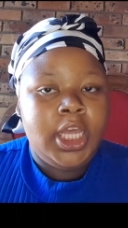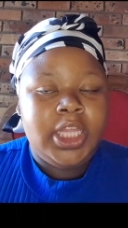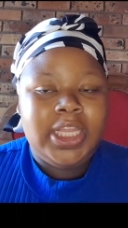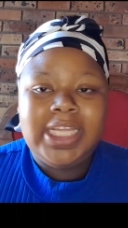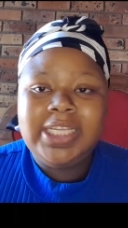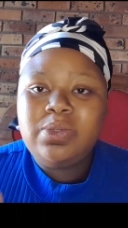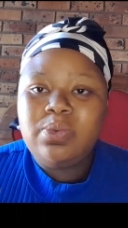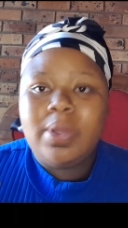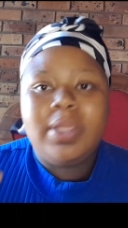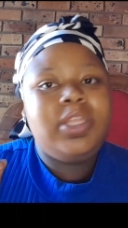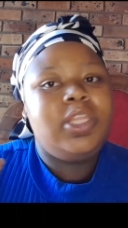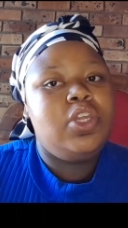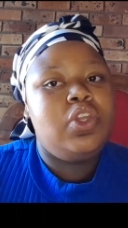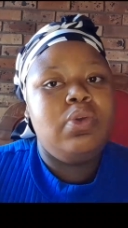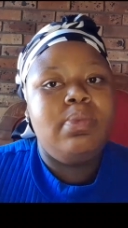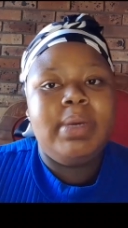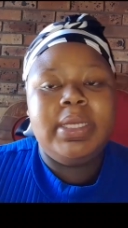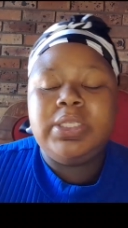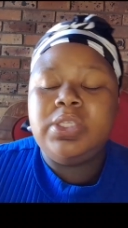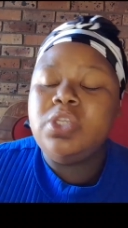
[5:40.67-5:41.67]
That's one thing you
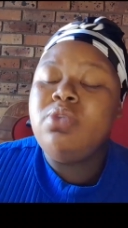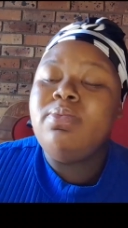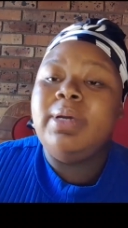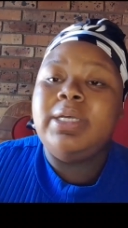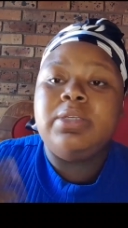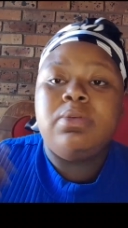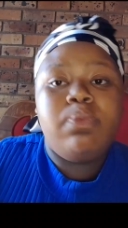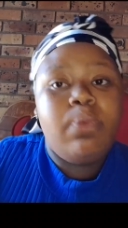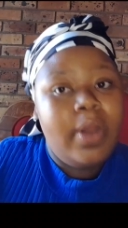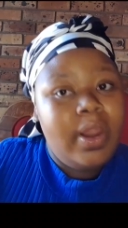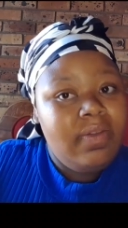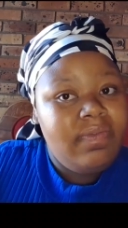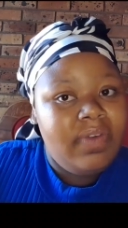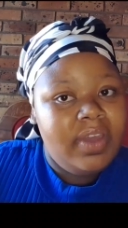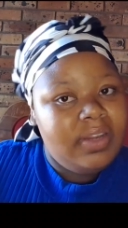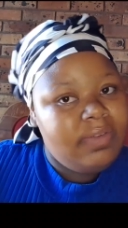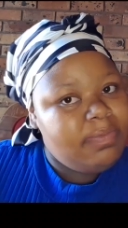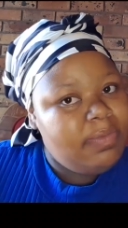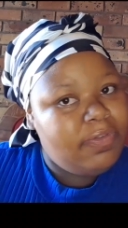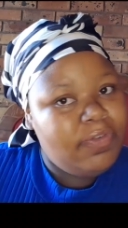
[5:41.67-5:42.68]
must pray
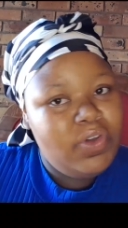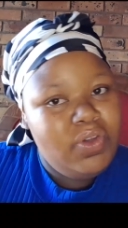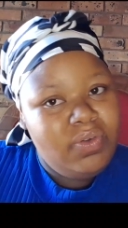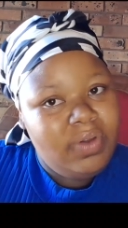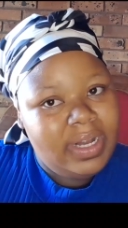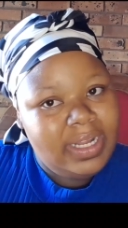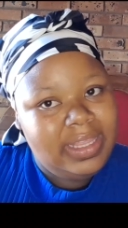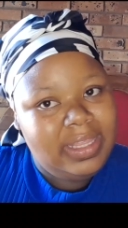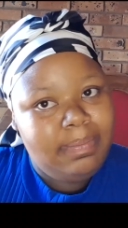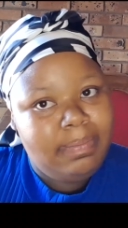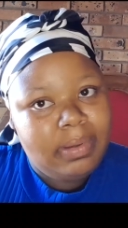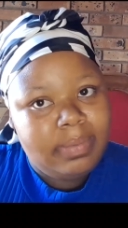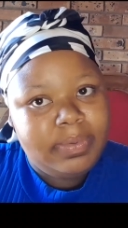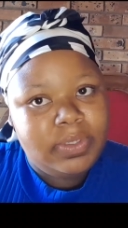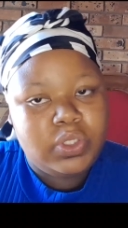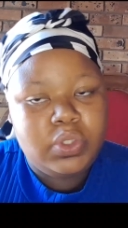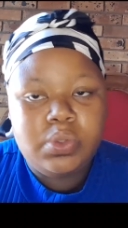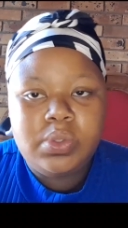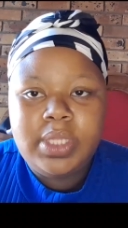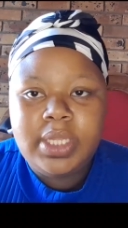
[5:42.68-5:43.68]
first before you read the Bible,
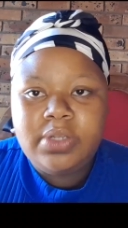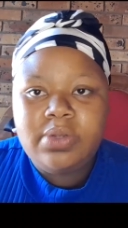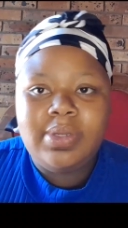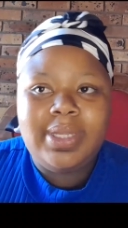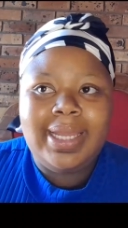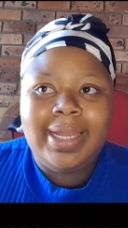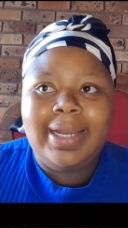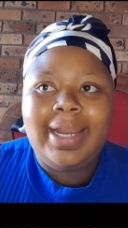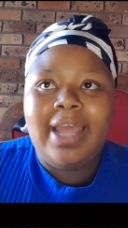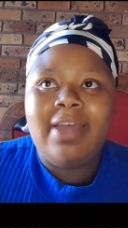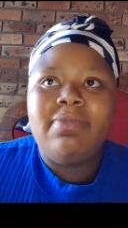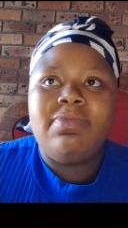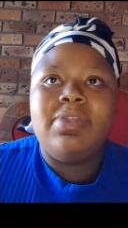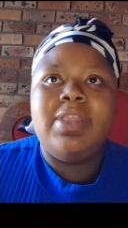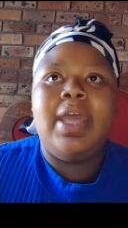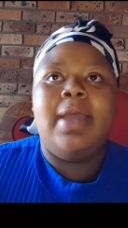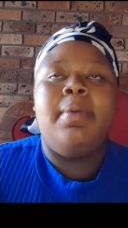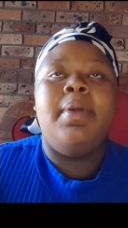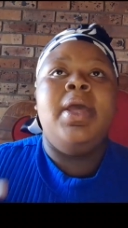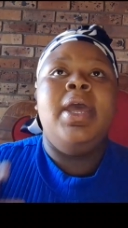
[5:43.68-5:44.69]
so that you can have
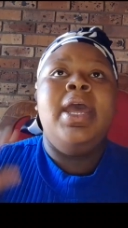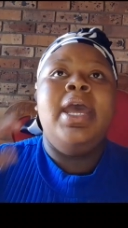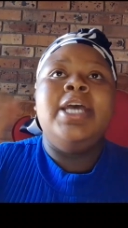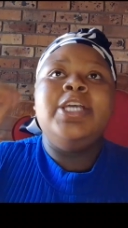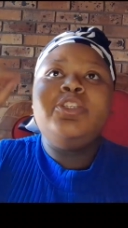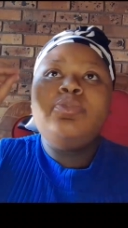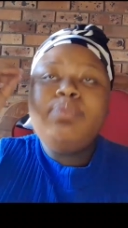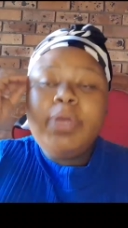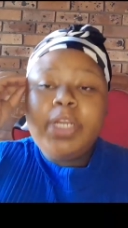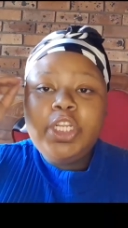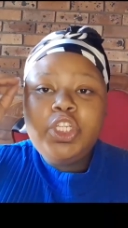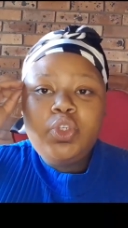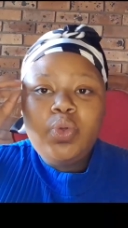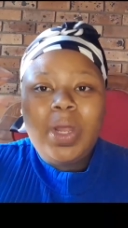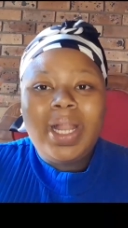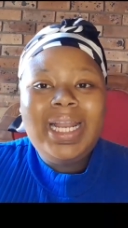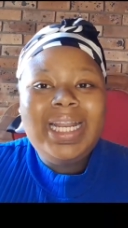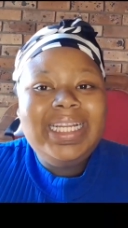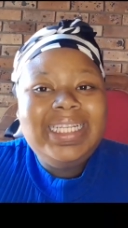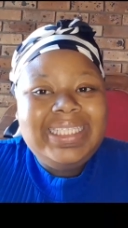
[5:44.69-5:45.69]
the
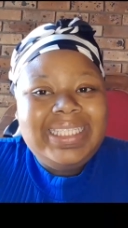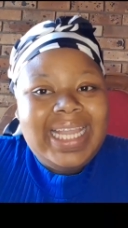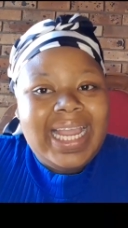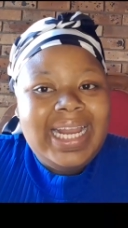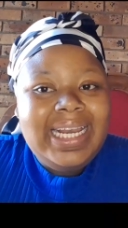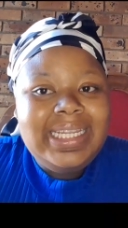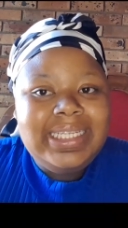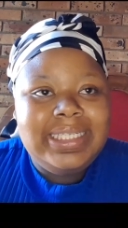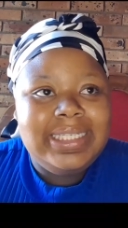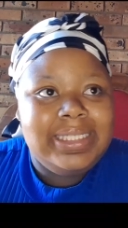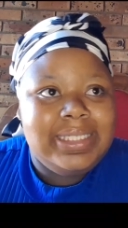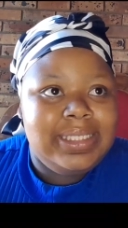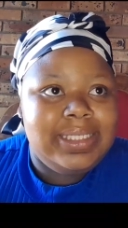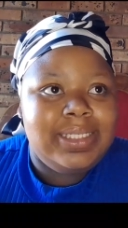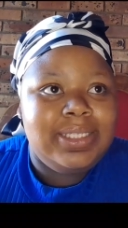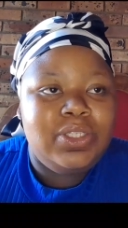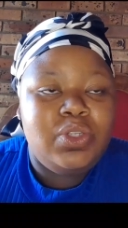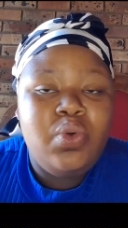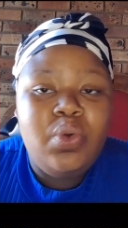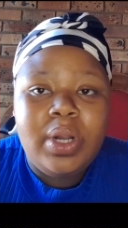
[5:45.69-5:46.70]
spiritual intelligence
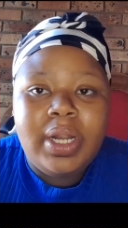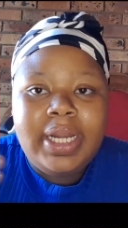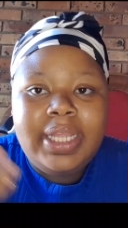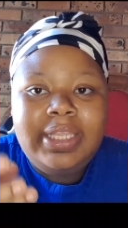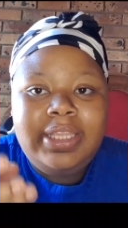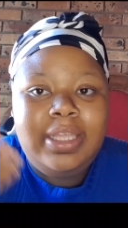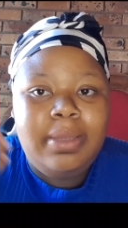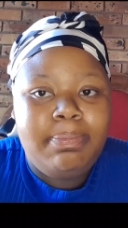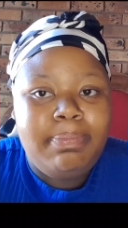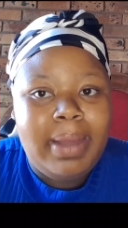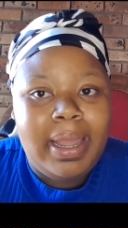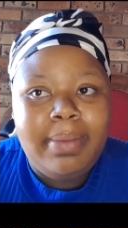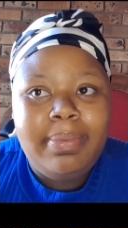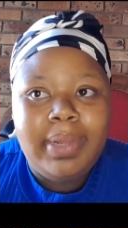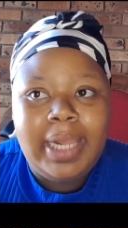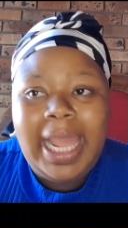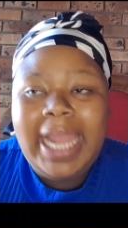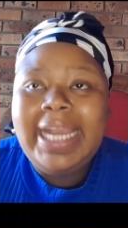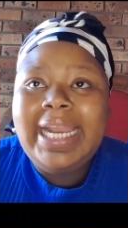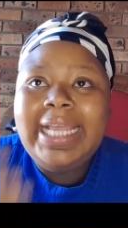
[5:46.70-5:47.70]
to read the
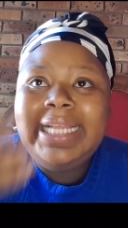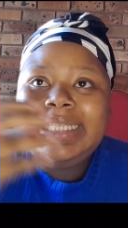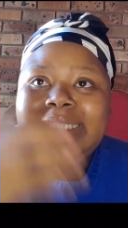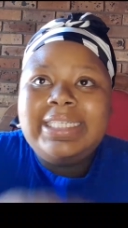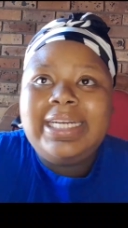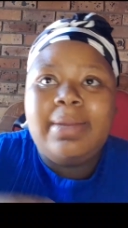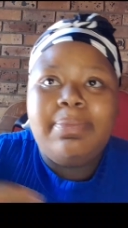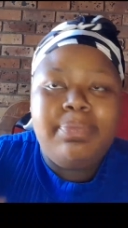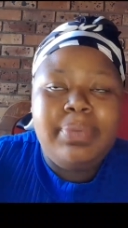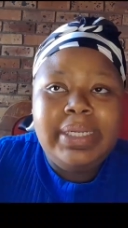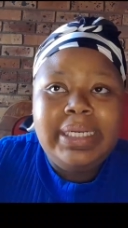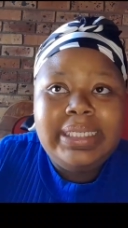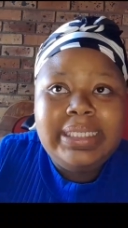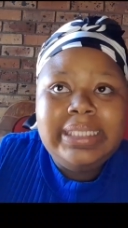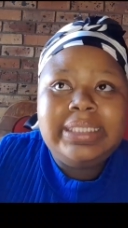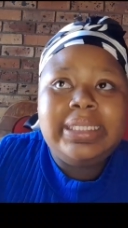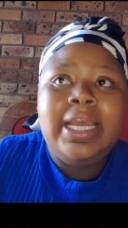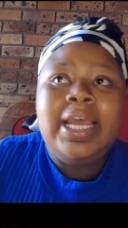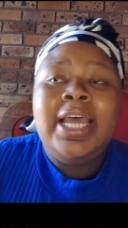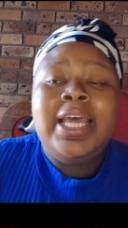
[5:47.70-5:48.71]
Bible and interpret
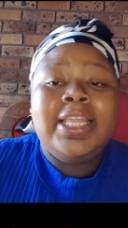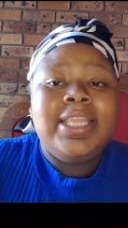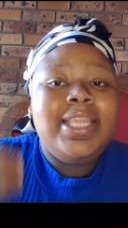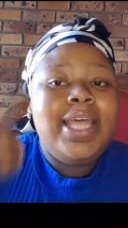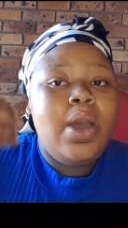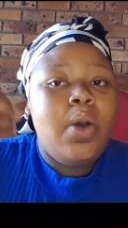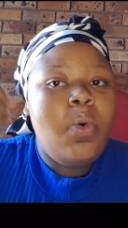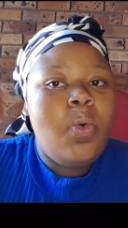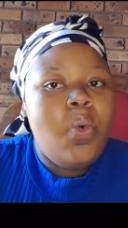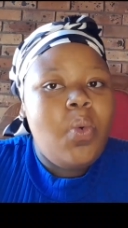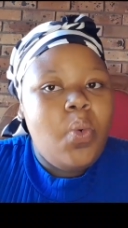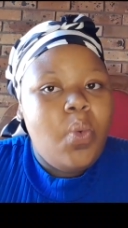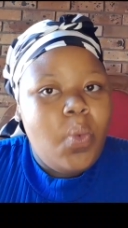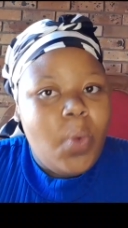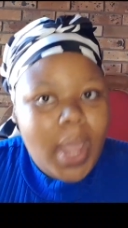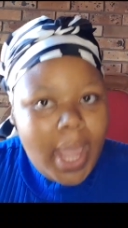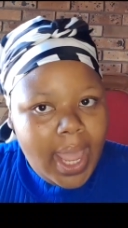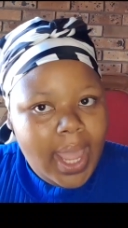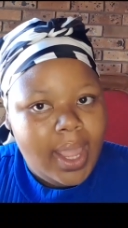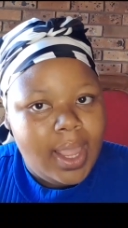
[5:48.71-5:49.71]
it the
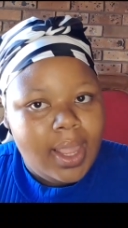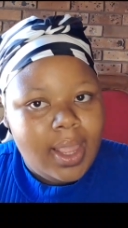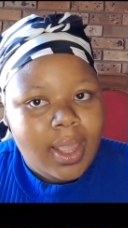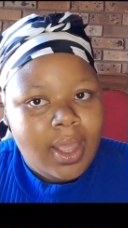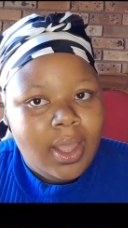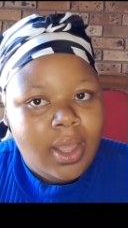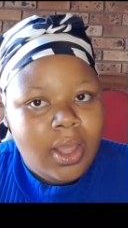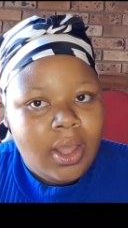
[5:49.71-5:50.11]
way